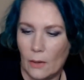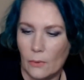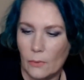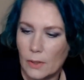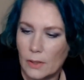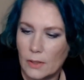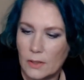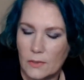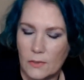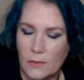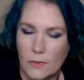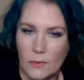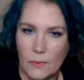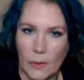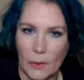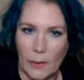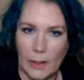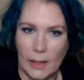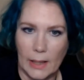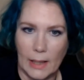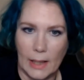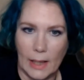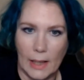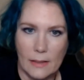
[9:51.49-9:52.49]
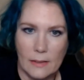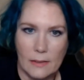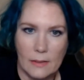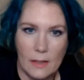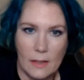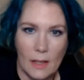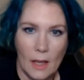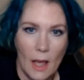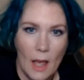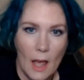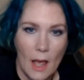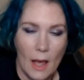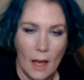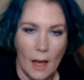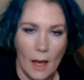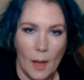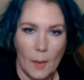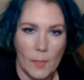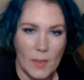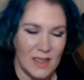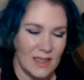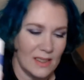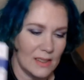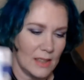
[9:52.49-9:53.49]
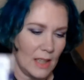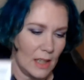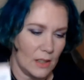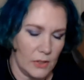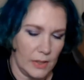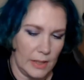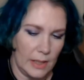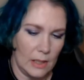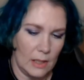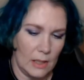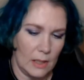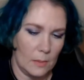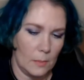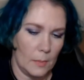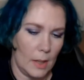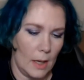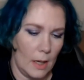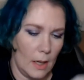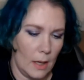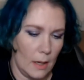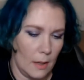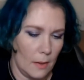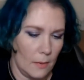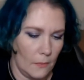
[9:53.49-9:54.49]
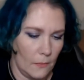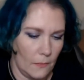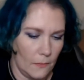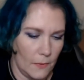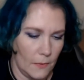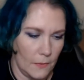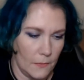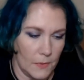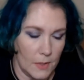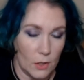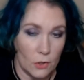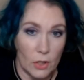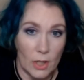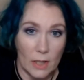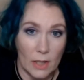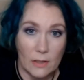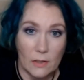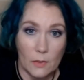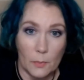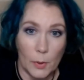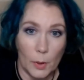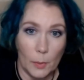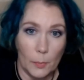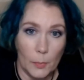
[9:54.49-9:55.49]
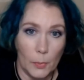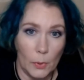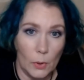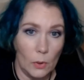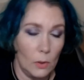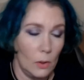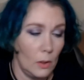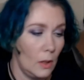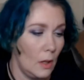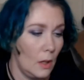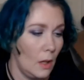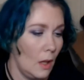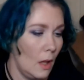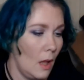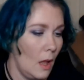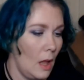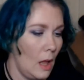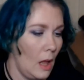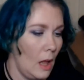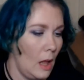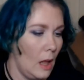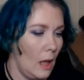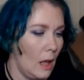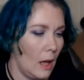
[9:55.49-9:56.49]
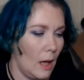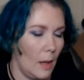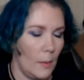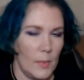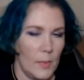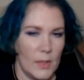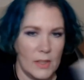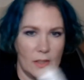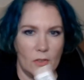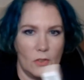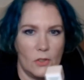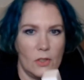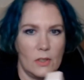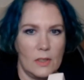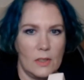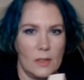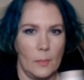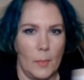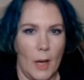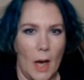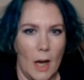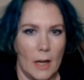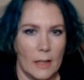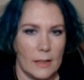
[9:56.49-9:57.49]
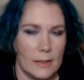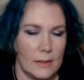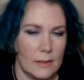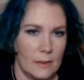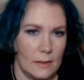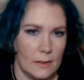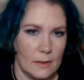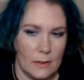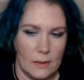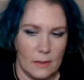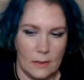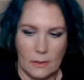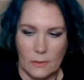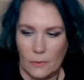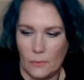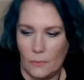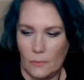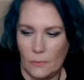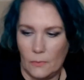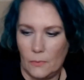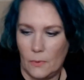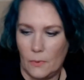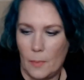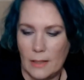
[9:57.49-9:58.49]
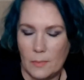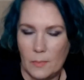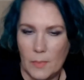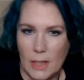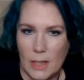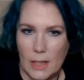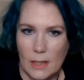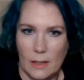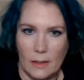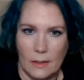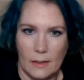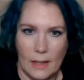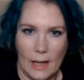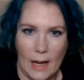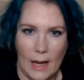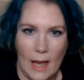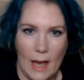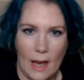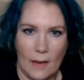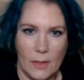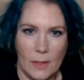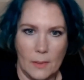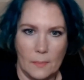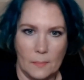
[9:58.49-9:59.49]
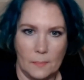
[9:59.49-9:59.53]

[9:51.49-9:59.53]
This is very nice. This is actually in my 50 Shades of Purple. This is just the box to remind me that I have it.